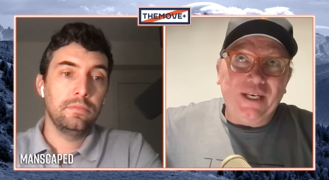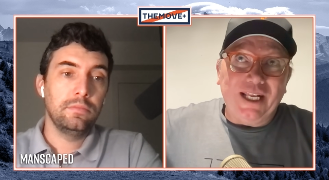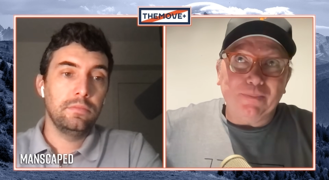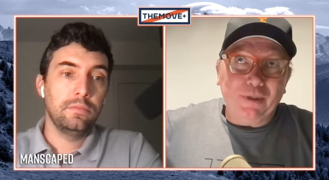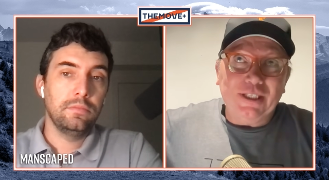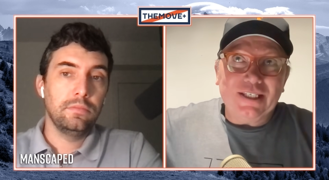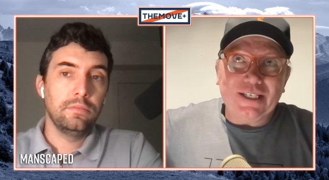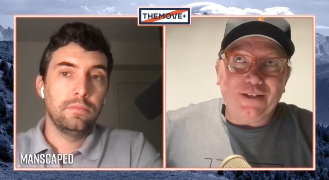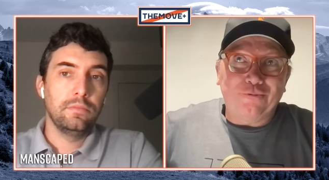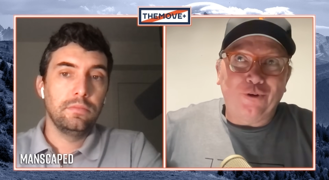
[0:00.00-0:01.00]
Speaker 1: it, but this
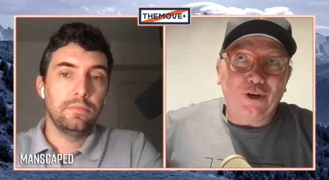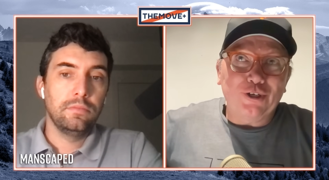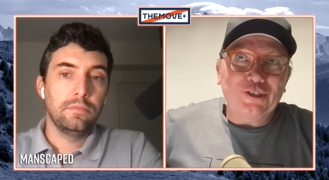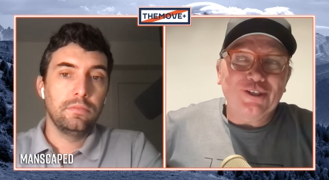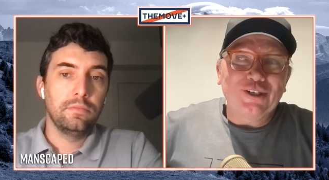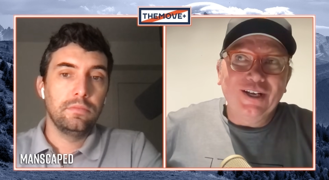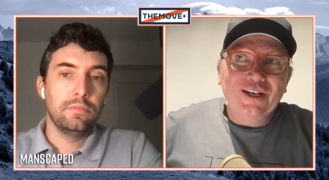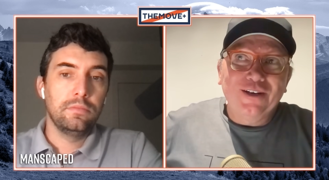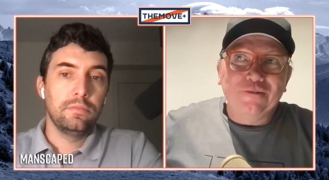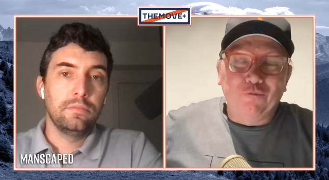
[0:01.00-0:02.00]
is the first
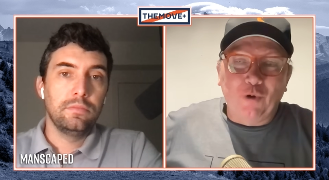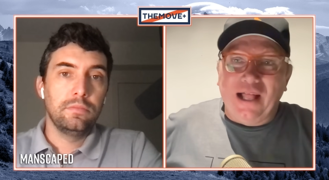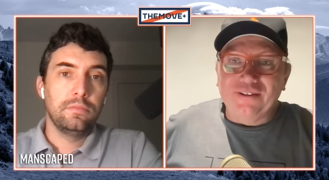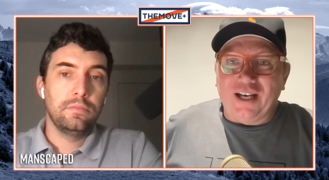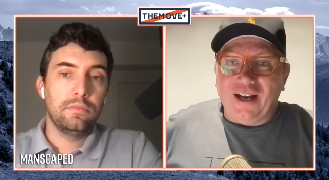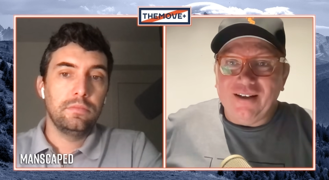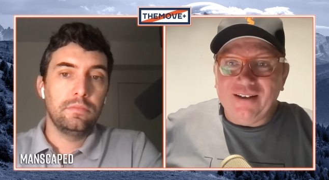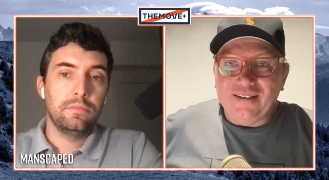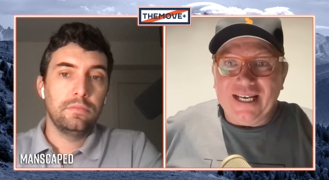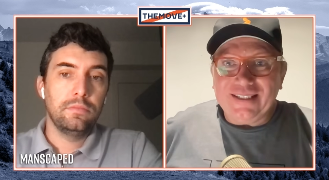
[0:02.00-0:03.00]
Vuelta
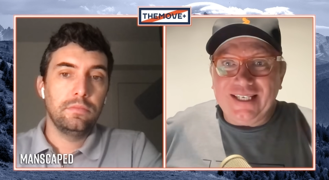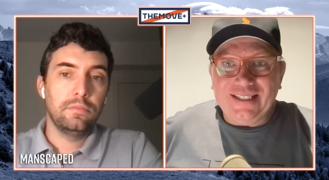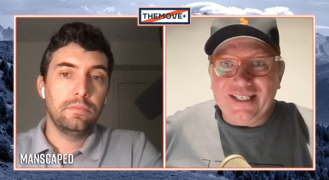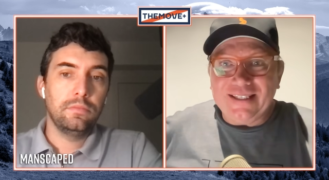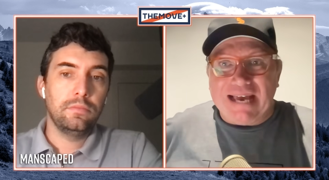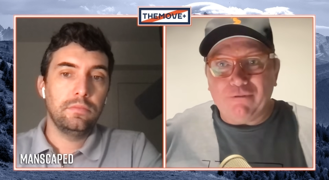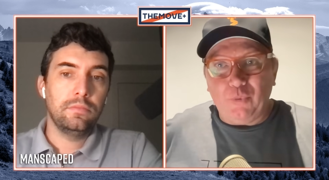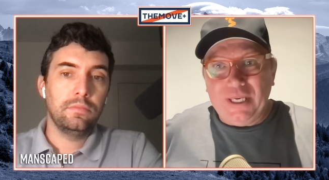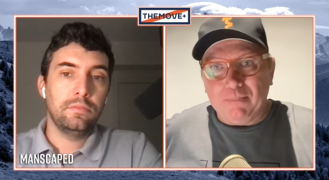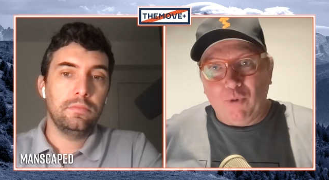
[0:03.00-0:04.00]
that he didn't have a
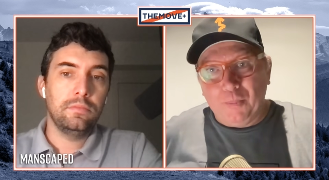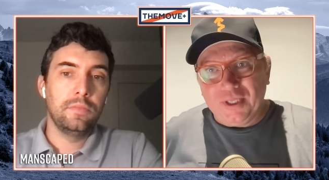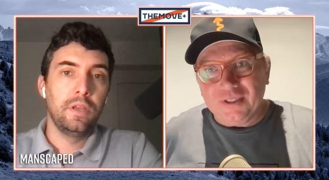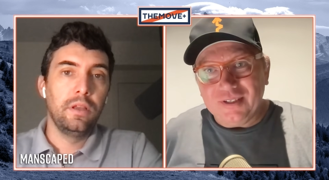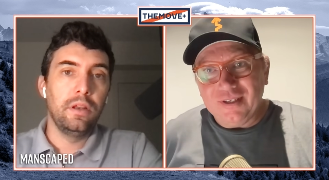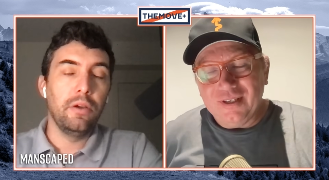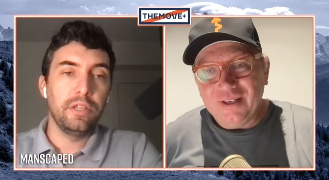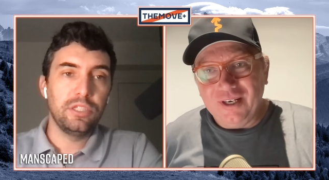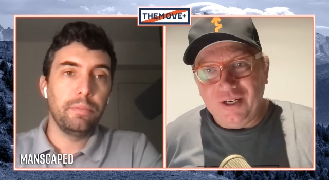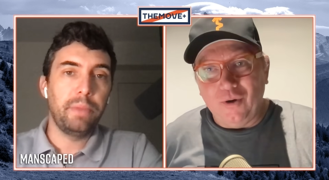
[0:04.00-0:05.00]
weak moment. No,
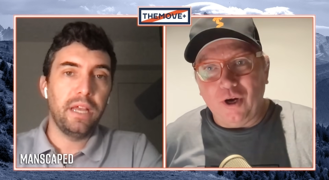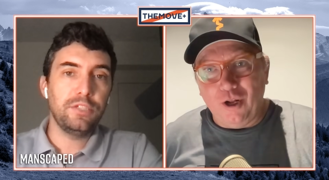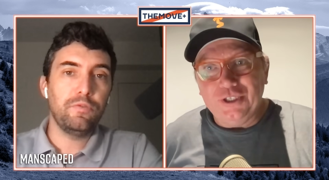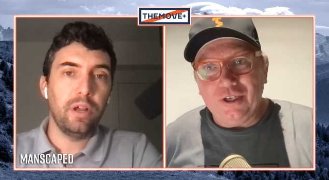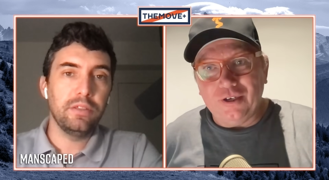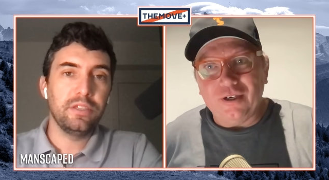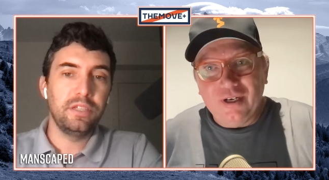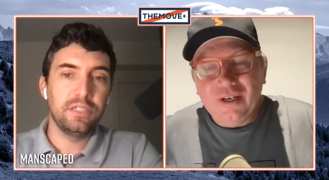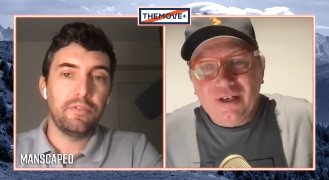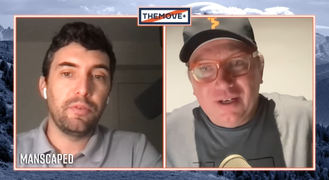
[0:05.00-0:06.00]
it's you know, the best the Vuelta other,
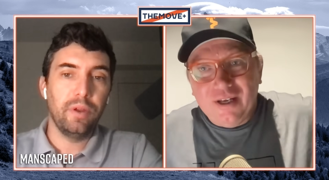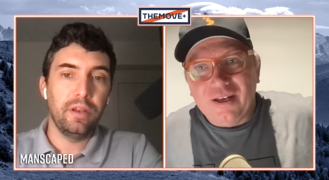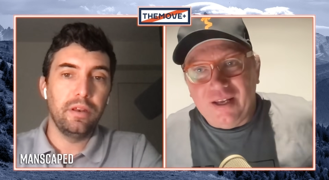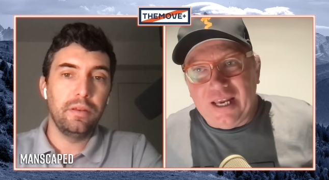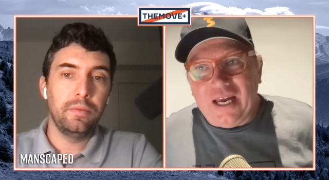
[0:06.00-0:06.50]
he's ever ridden. Yeah,